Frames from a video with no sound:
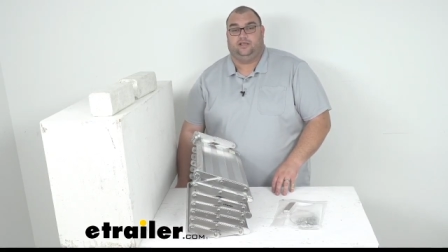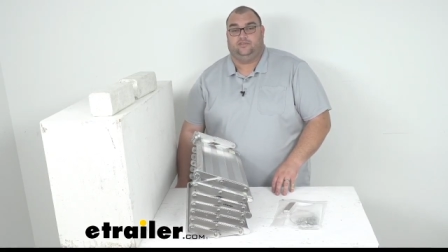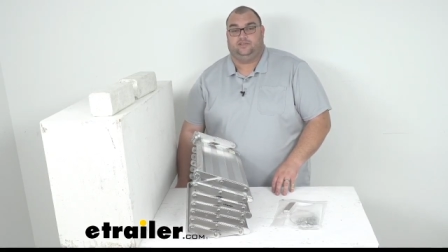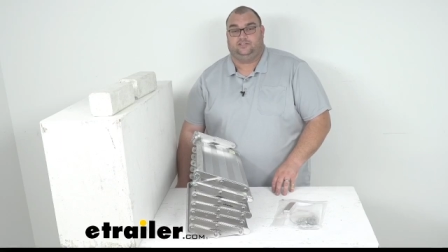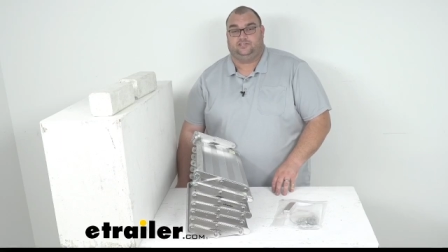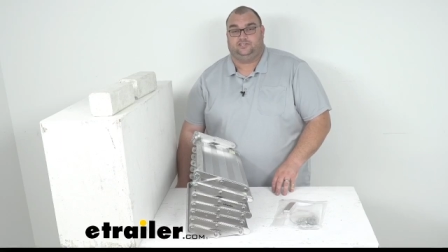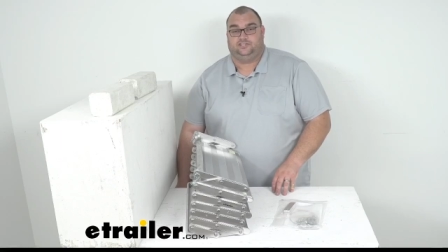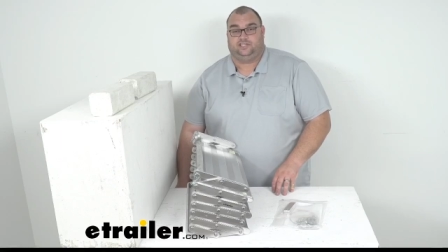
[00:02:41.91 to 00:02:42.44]

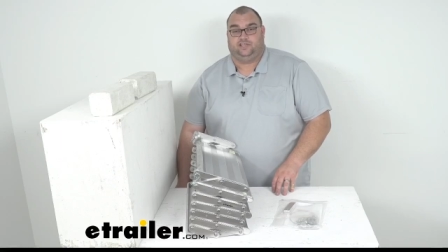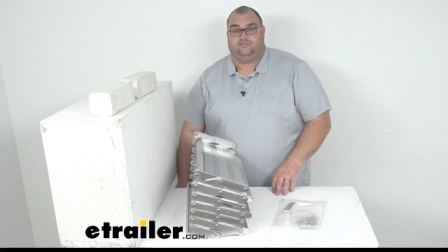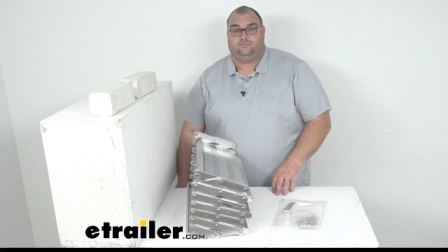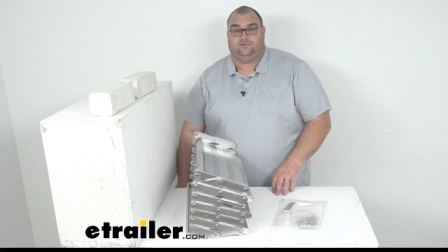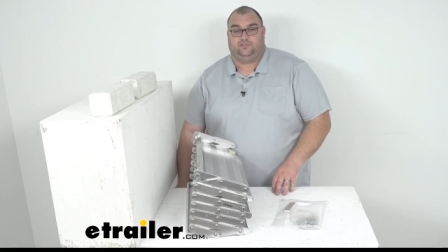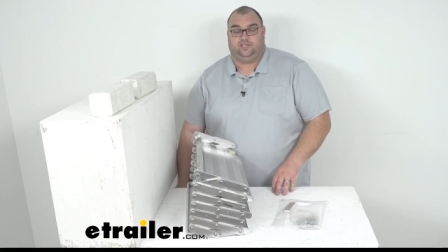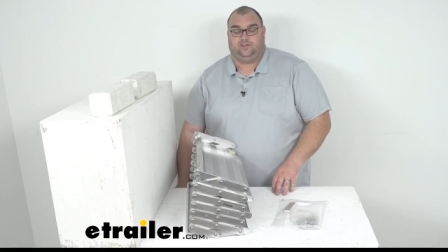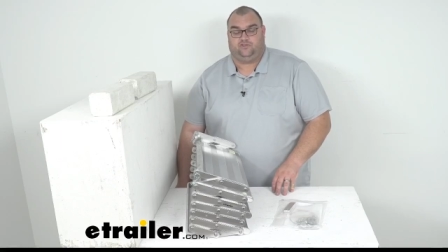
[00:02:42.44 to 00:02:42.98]
This is Stephen
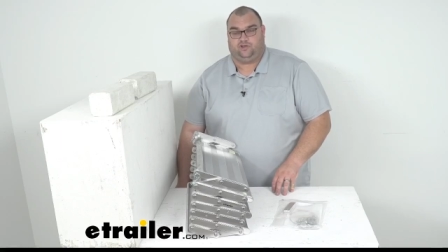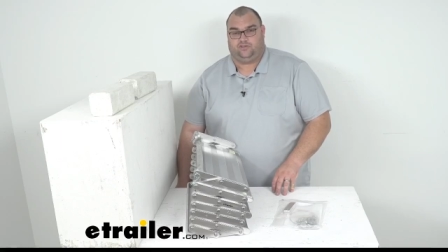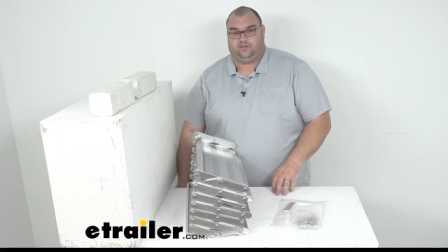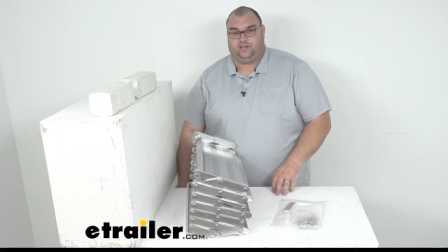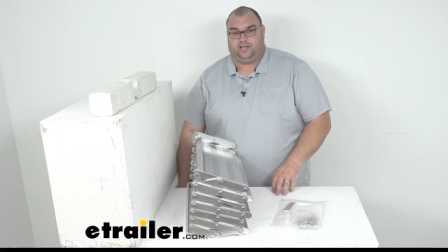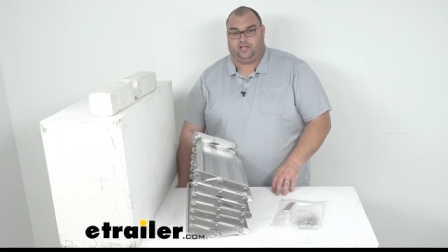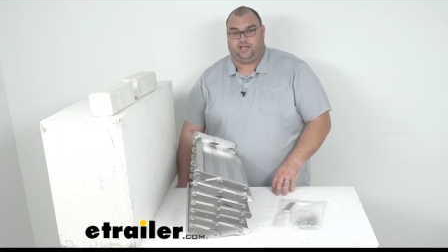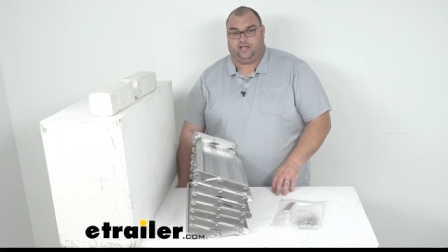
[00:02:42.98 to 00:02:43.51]
with
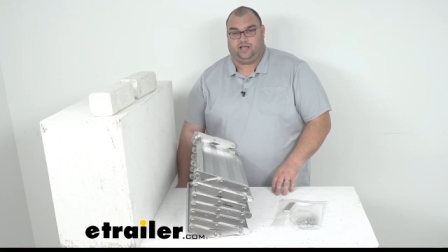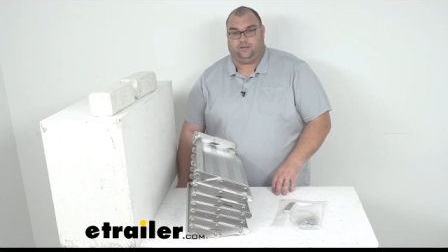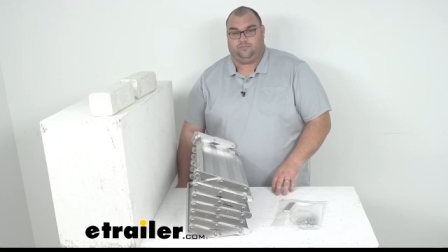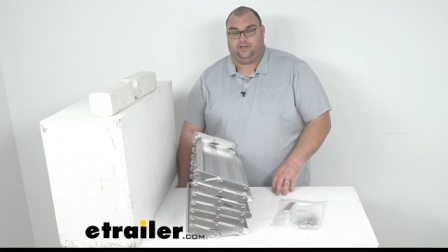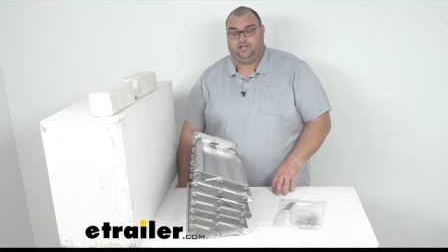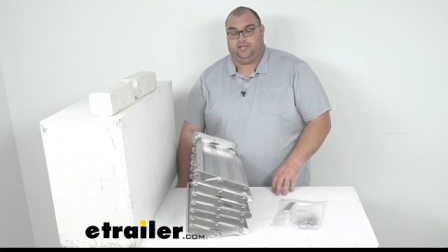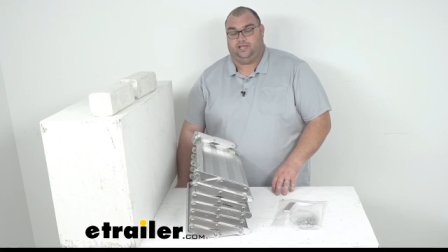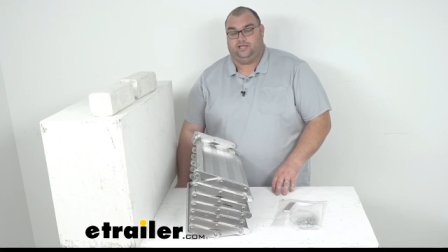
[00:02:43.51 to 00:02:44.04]

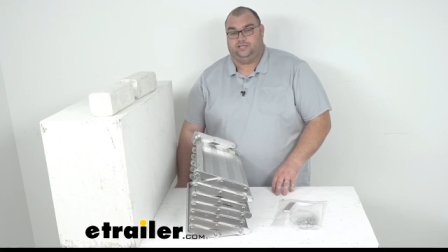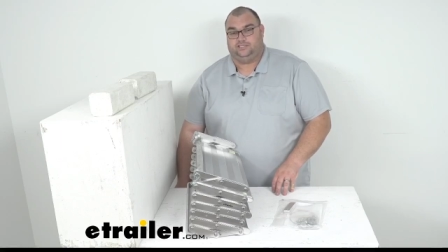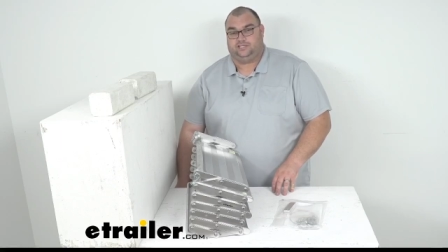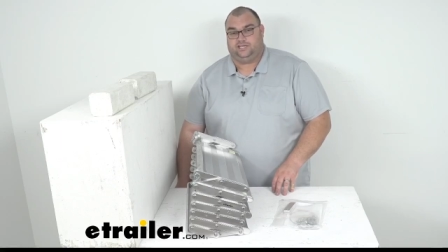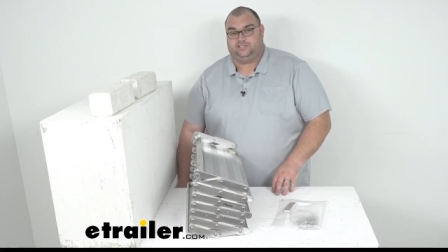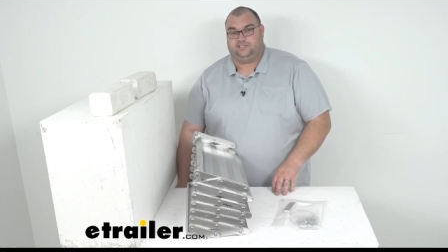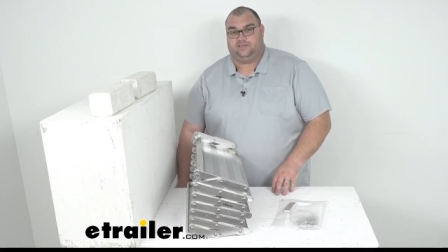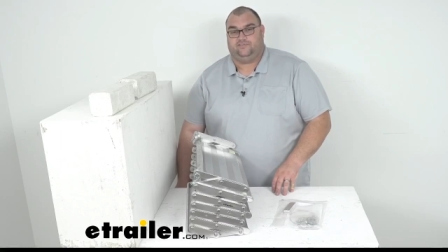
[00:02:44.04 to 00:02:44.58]
eTrailer.com.
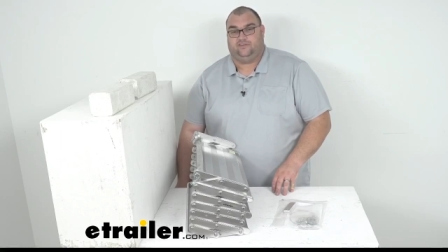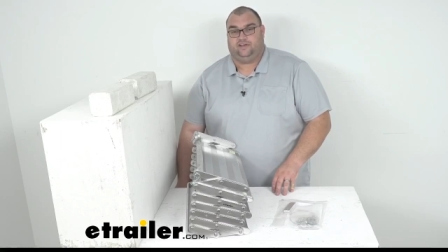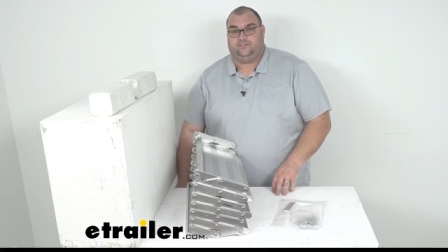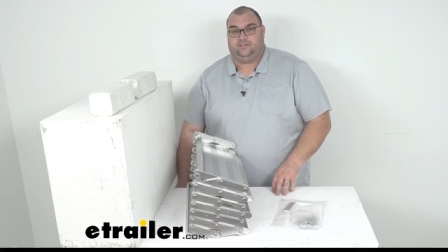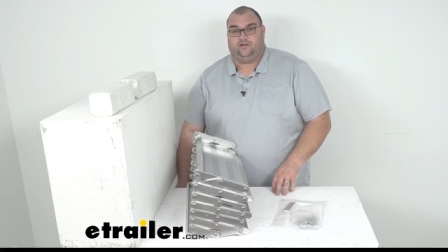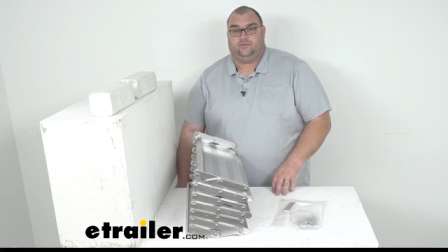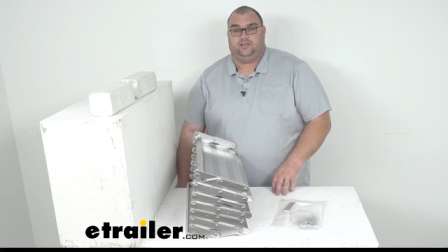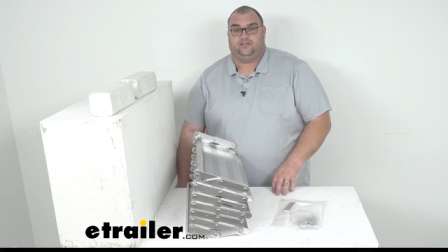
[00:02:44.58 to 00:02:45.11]
Stay safe out
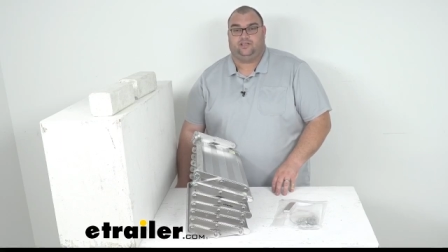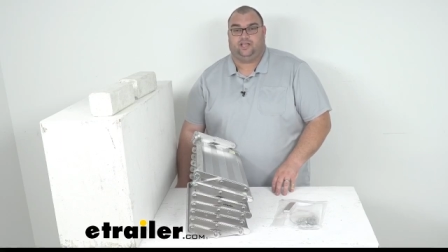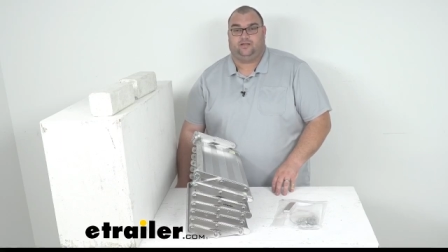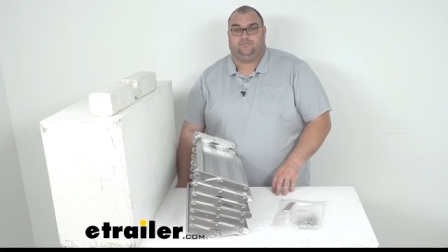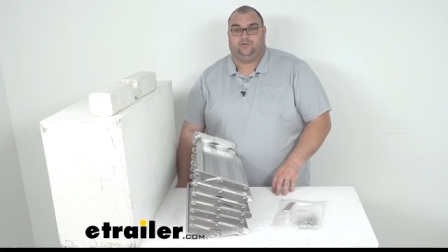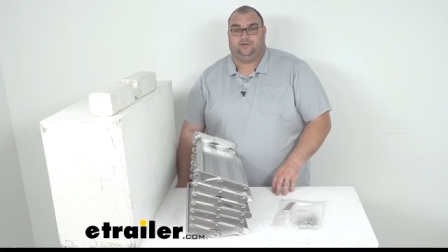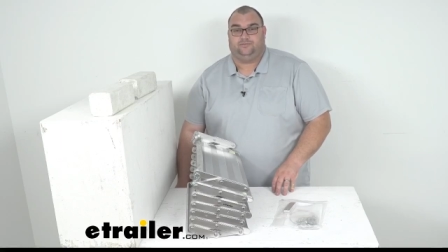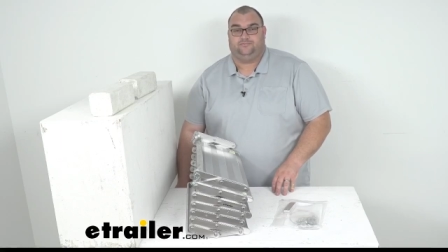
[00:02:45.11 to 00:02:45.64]
there while you're camping.